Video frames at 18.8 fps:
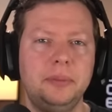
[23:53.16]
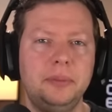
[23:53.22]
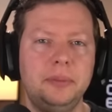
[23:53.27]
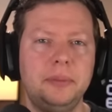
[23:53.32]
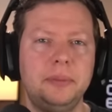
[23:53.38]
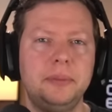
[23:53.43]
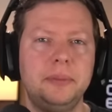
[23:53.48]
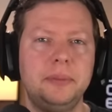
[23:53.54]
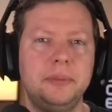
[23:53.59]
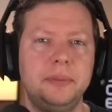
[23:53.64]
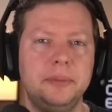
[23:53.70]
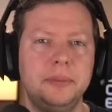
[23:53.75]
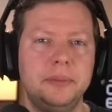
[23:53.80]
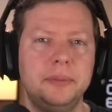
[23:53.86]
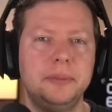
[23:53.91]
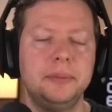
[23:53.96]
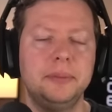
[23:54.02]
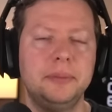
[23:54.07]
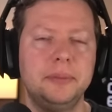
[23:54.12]

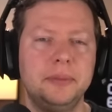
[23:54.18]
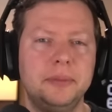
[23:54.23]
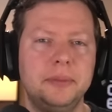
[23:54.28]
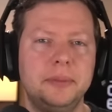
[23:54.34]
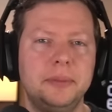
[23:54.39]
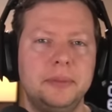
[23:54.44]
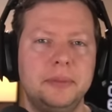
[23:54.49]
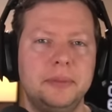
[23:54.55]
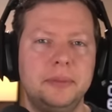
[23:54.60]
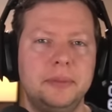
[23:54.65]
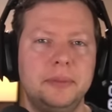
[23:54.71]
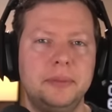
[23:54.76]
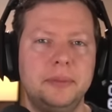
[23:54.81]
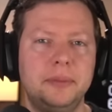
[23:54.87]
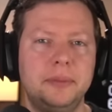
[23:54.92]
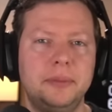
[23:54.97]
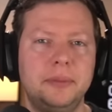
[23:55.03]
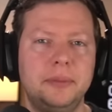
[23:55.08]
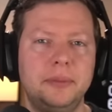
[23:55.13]

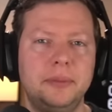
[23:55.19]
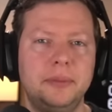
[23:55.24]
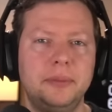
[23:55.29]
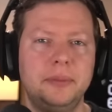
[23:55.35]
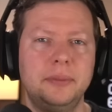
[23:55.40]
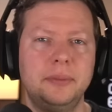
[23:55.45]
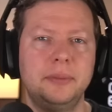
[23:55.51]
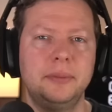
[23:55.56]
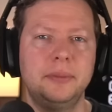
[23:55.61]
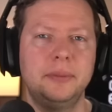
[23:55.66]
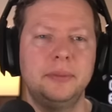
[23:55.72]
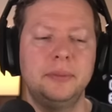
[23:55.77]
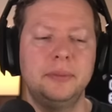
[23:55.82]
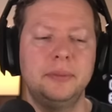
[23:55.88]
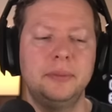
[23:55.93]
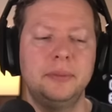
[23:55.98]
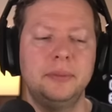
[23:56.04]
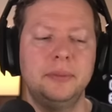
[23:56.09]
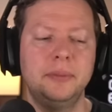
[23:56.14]

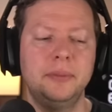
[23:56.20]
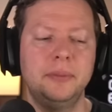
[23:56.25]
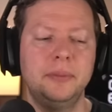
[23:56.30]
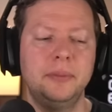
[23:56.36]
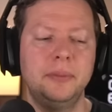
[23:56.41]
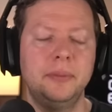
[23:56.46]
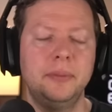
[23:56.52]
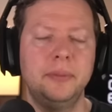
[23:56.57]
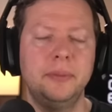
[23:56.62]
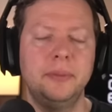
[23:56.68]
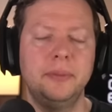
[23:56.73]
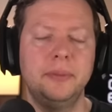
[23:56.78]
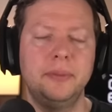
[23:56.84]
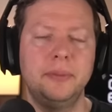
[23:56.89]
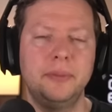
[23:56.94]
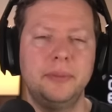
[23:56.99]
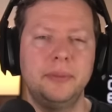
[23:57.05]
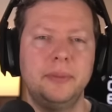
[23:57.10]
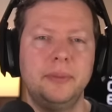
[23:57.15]

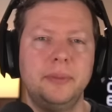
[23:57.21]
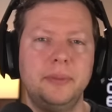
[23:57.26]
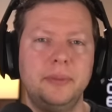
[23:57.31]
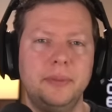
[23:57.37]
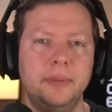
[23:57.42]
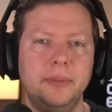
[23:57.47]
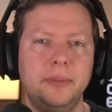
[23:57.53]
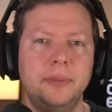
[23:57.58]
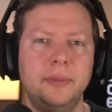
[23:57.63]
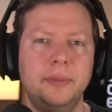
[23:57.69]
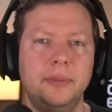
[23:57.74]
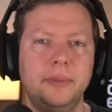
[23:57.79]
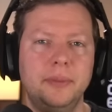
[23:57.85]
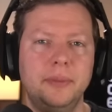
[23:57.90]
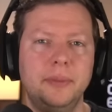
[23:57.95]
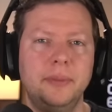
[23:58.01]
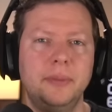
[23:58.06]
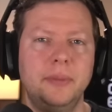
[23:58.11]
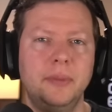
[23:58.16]

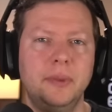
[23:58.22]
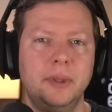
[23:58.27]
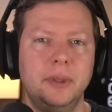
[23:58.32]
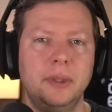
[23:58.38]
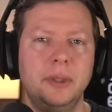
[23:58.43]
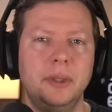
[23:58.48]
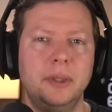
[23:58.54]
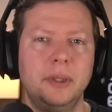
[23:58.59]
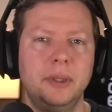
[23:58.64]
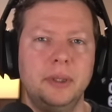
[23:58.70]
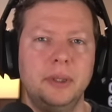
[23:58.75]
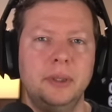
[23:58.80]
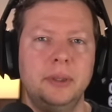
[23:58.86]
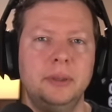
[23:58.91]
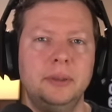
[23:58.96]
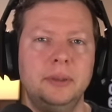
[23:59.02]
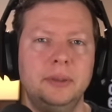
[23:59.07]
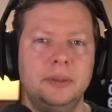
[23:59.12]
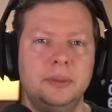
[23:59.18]

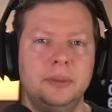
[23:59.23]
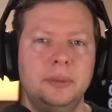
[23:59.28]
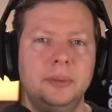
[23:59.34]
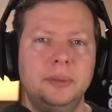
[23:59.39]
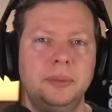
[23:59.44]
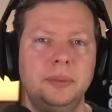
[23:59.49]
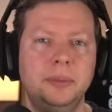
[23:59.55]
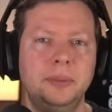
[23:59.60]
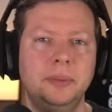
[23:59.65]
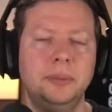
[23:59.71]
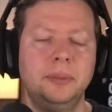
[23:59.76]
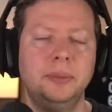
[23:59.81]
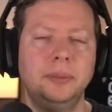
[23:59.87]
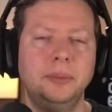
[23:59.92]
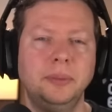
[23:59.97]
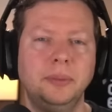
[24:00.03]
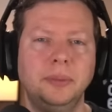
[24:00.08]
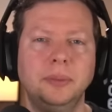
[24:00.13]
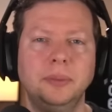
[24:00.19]

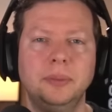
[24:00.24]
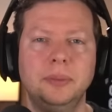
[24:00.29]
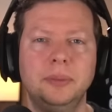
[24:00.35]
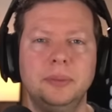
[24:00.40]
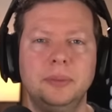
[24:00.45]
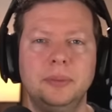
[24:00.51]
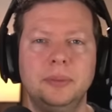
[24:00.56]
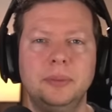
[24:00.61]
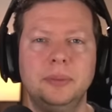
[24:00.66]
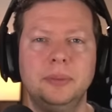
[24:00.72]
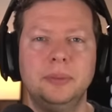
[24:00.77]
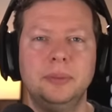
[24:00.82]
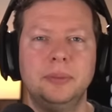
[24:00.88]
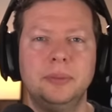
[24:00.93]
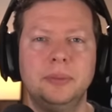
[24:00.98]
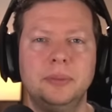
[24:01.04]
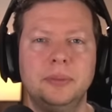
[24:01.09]
No words are spoken by the person on screen.